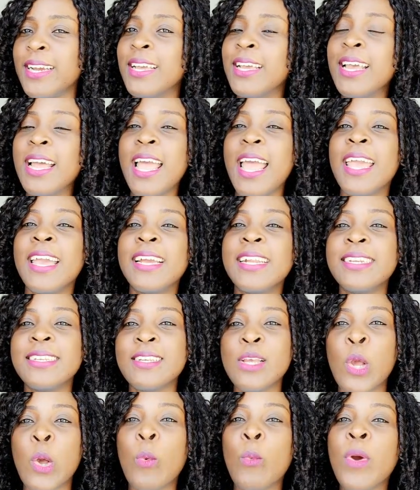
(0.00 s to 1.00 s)
and
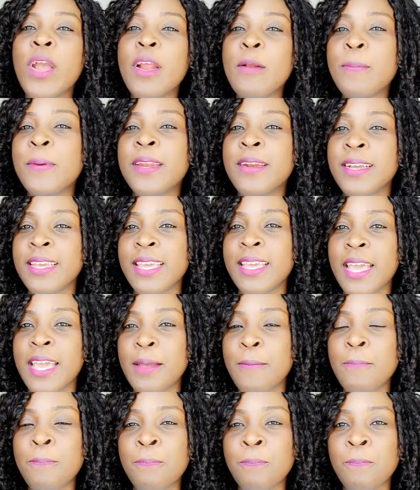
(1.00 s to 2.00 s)
when Peter
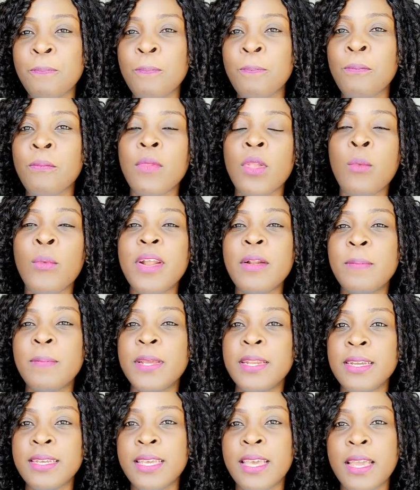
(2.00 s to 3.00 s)
came
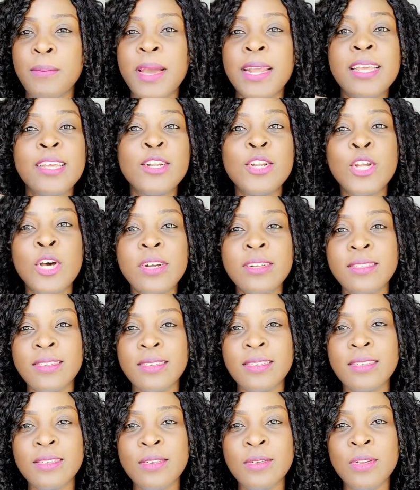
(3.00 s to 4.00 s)
and he knocked,
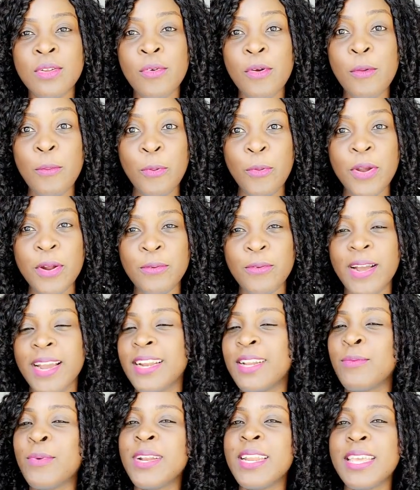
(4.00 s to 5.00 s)
they were praying, right?
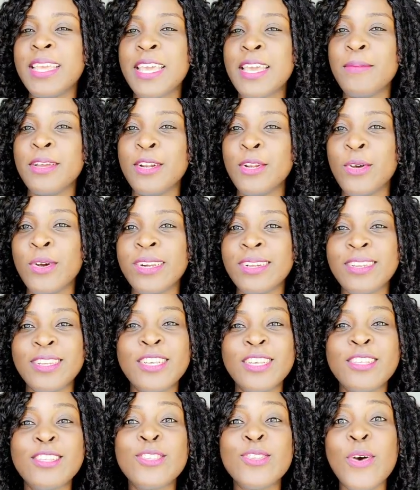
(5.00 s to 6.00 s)
When he came, he knocked, they
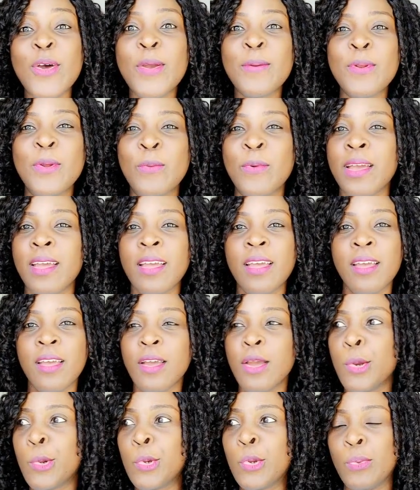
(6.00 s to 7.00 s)
saw him,
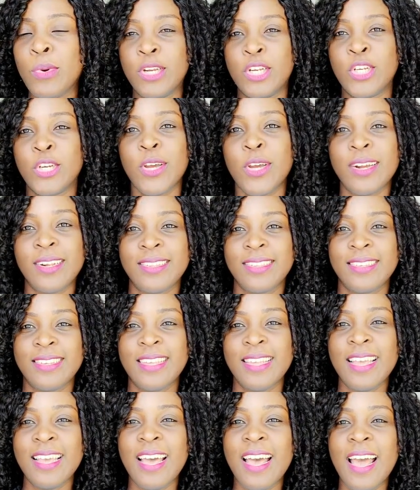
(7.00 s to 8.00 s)
they were shocked.
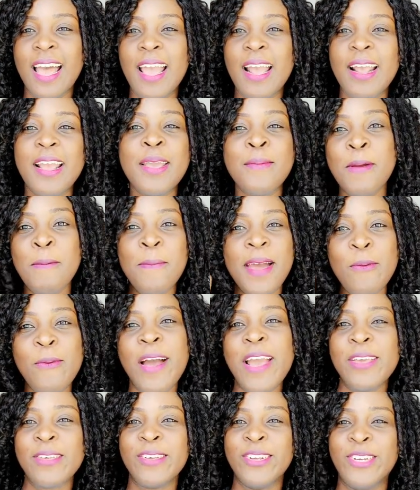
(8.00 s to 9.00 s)
In my mind,
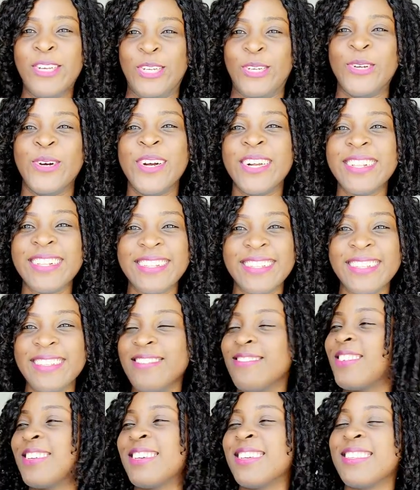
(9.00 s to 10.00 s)
why are you shocked?
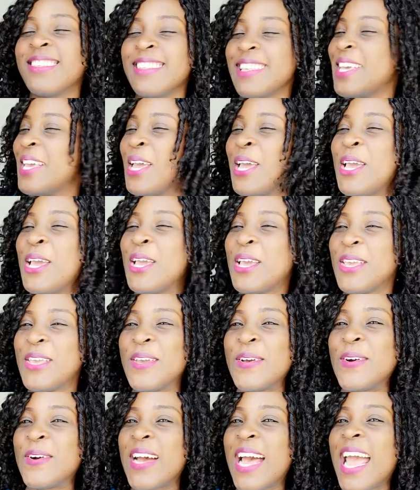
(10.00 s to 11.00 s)
Because
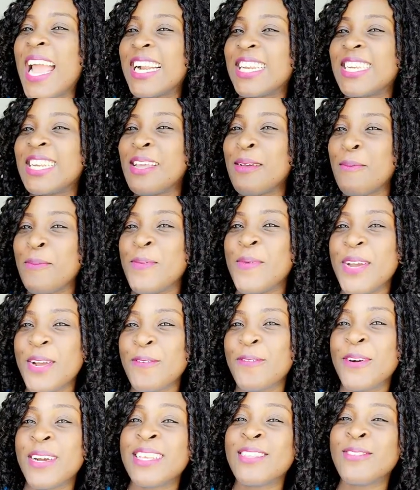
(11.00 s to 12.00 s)
you were actually praying
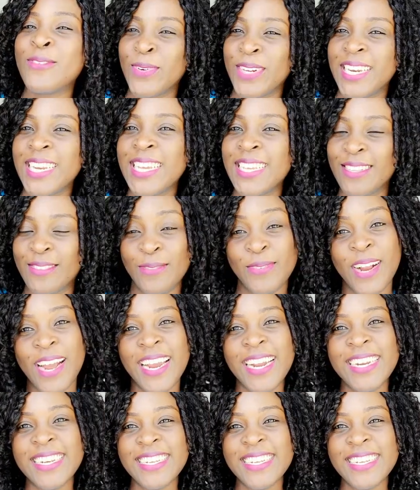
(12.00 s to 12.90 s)
for his release, right?